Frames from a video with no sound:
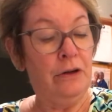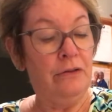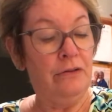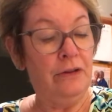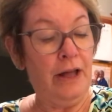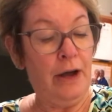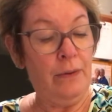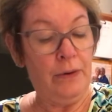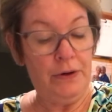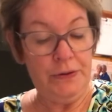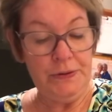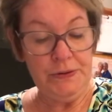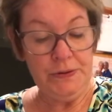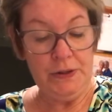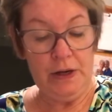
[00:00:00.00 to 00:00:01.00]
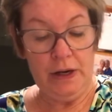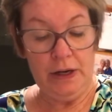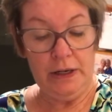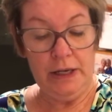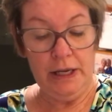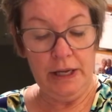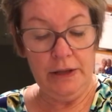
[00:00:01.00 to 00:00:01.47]
smaller
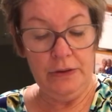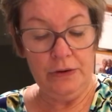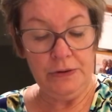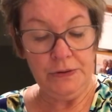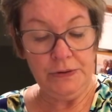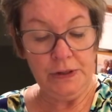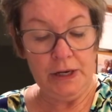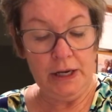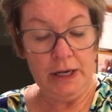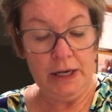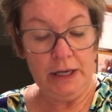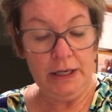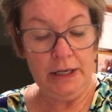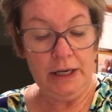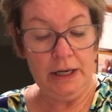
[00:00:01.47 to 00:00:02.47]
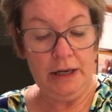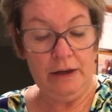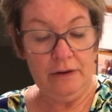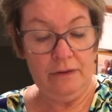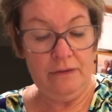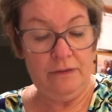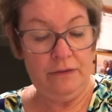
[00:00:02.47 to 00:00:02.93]
flowers on either
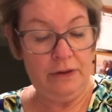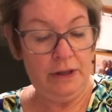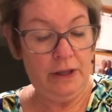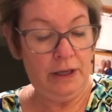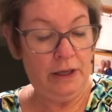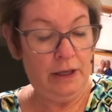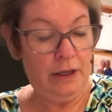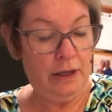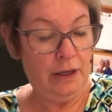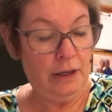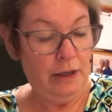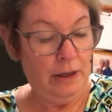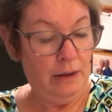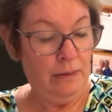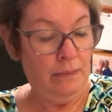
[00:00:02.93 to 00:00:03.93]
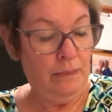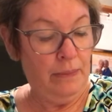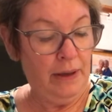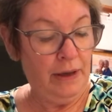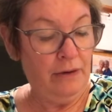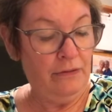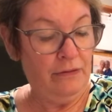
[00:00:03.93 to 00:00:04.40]
side of the
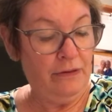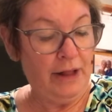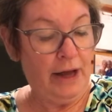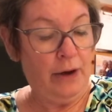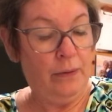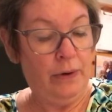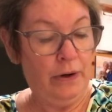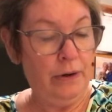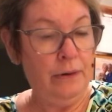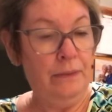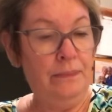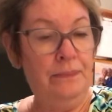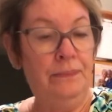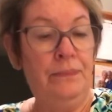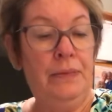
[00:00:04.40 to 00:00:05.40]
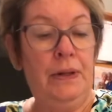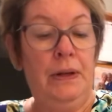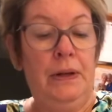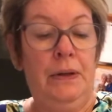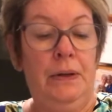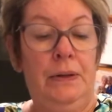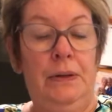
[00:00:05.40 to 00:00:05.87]
big flower.
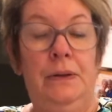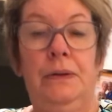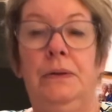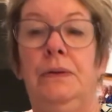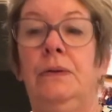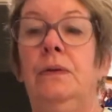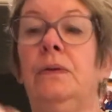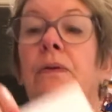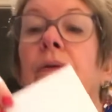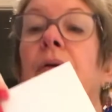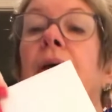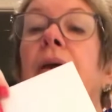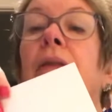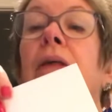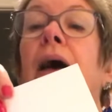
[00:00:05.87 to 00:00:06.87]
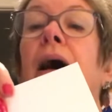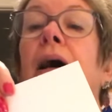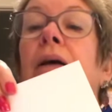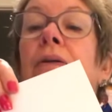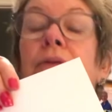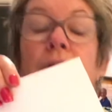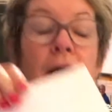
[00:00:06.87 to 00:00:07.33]
So it
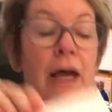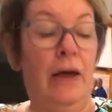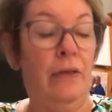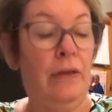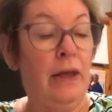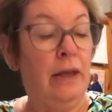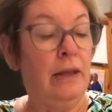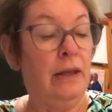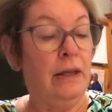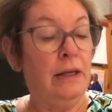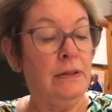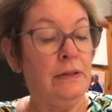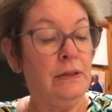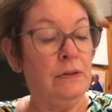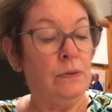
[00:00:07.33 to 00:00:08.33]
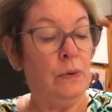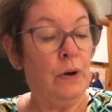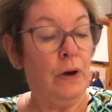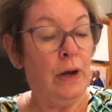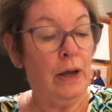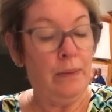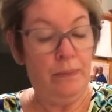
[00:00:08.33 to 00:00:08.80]
was like that. And then
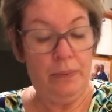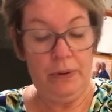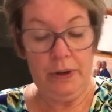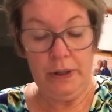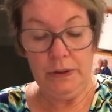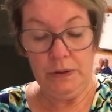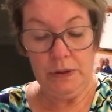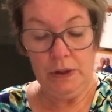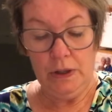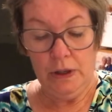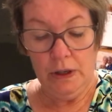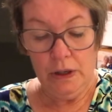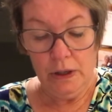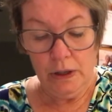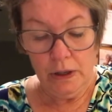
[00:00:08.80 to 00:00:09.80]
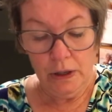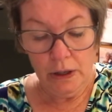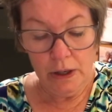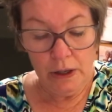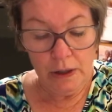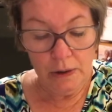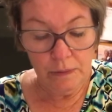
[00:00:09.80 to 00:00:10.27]
this is where I put
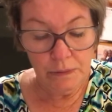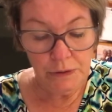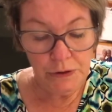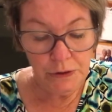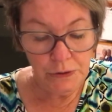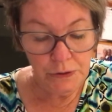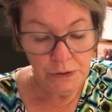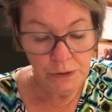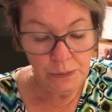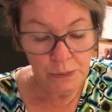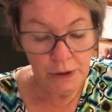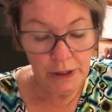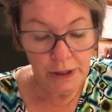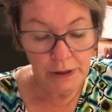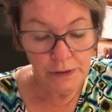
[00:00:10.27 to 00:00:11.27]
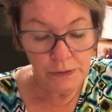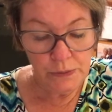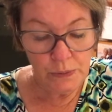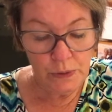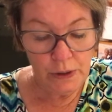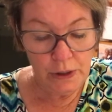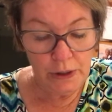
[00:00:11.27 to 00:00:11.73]
two
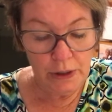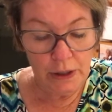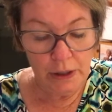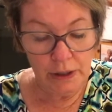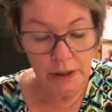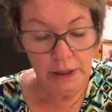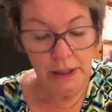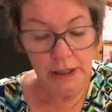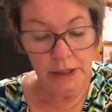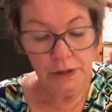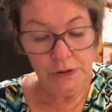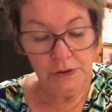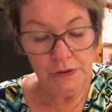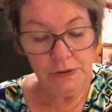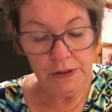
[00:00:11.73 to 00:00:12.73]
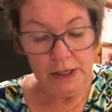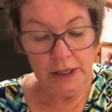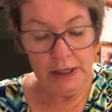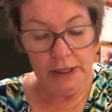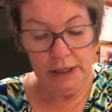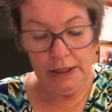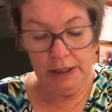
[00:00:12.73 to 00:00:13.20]
sprigs, one on
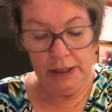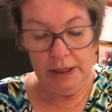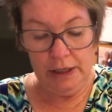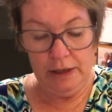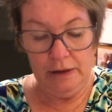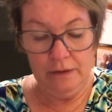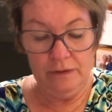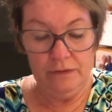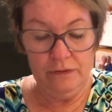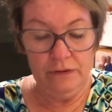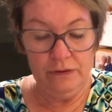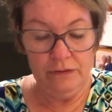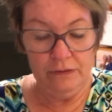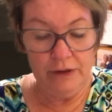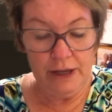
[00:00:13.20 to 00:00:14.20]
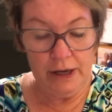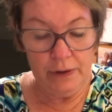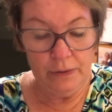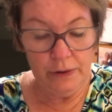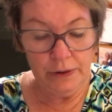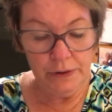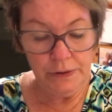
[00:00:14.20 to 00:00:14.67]
each side of
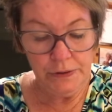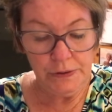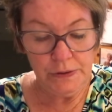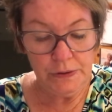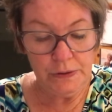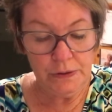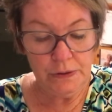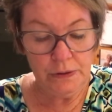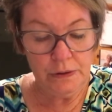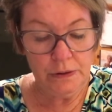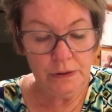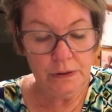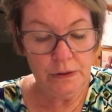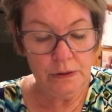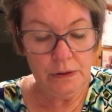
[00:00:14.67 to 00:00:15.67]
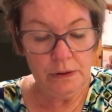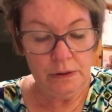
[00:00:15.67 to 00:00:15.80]
the flowers.